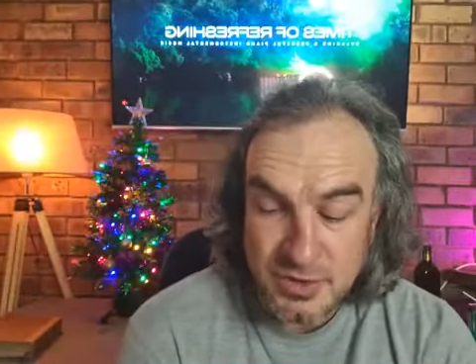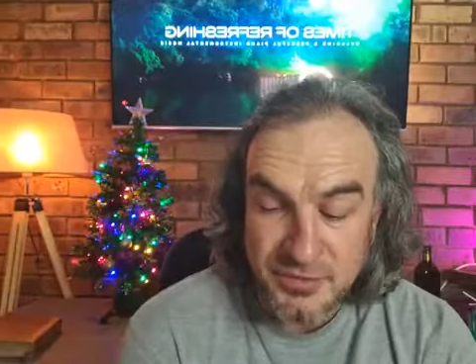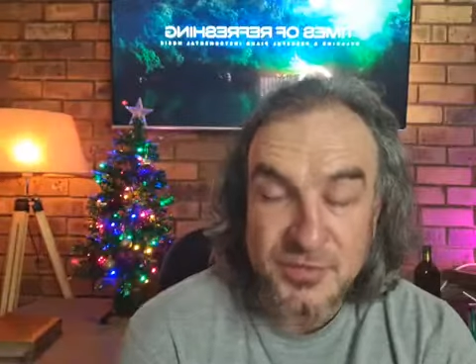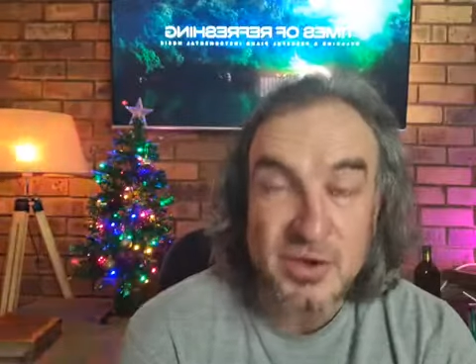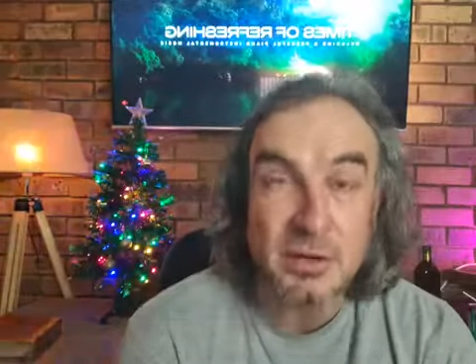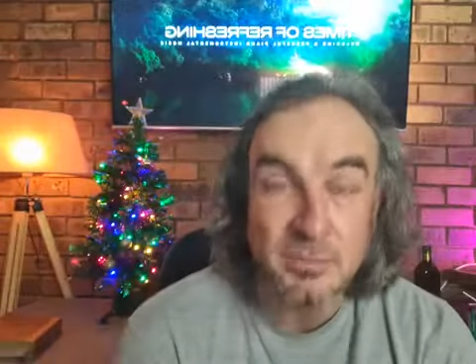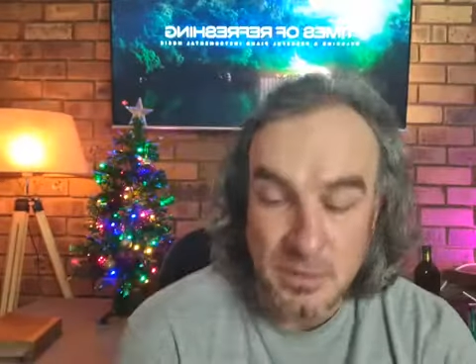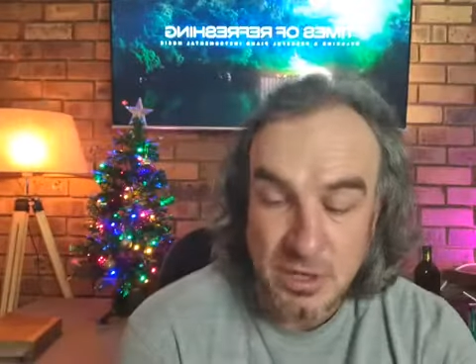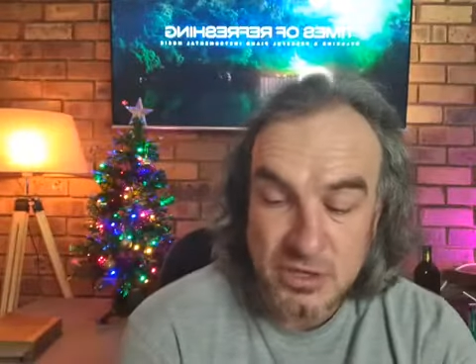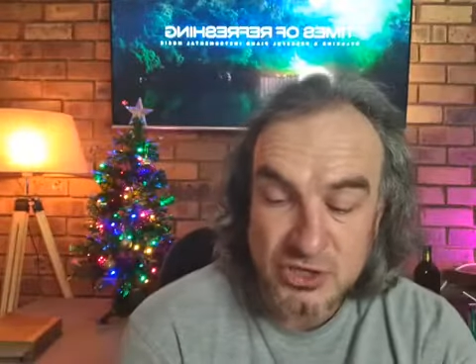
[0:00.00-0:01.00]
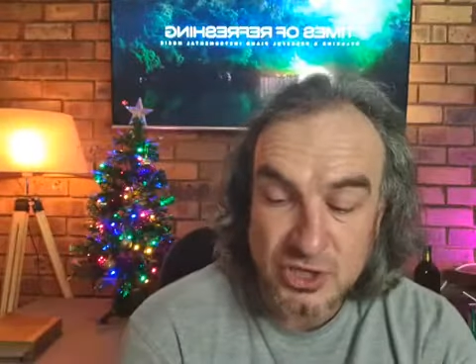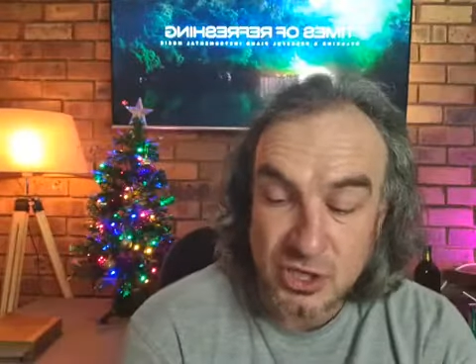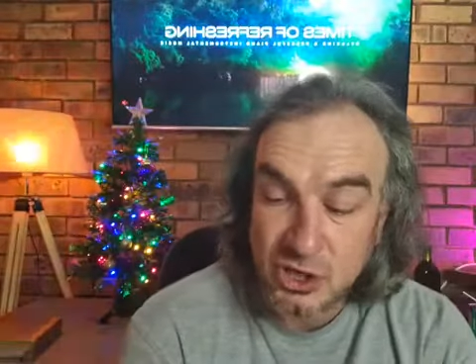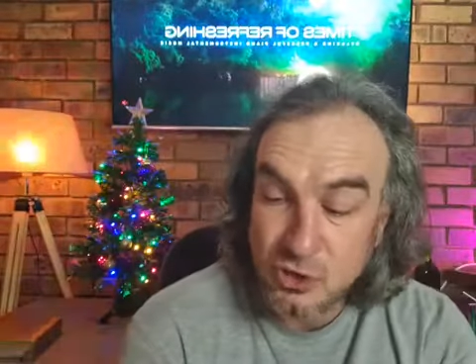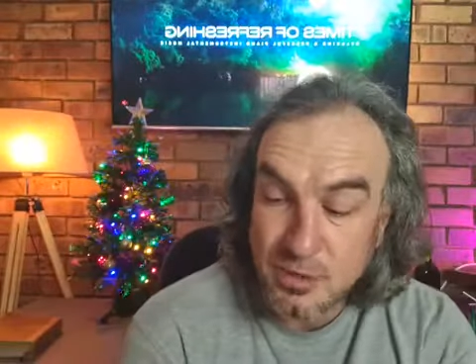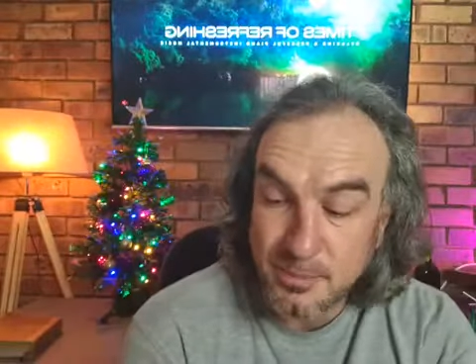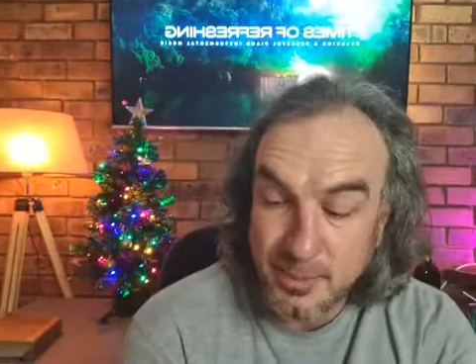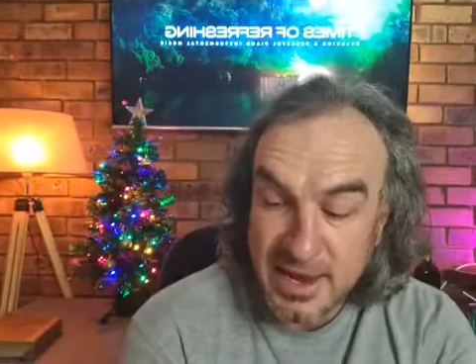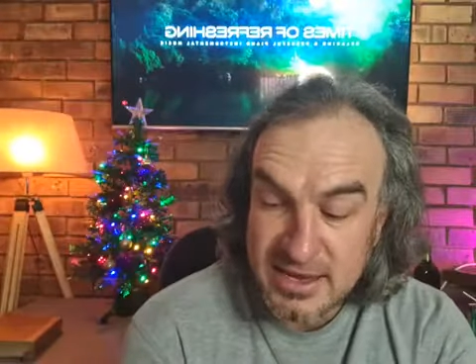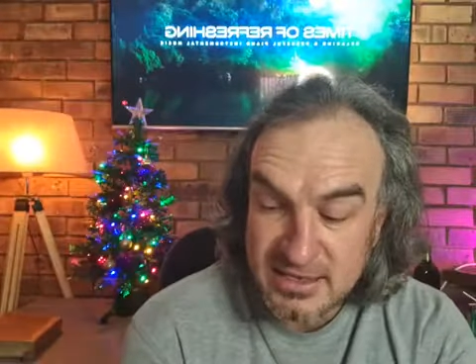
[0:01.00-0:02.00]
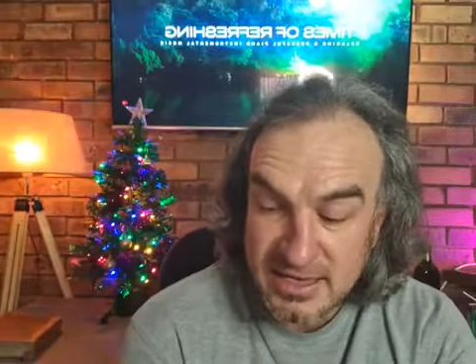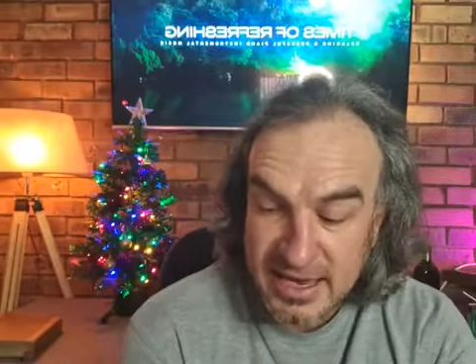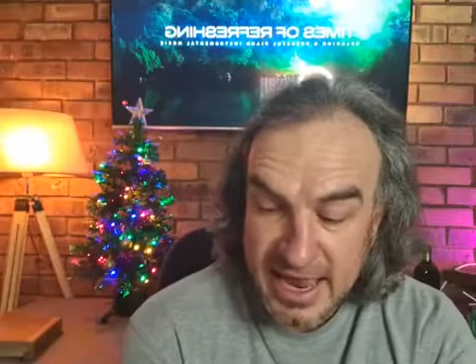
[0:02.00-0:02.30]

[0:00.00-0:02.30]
firm, secure place,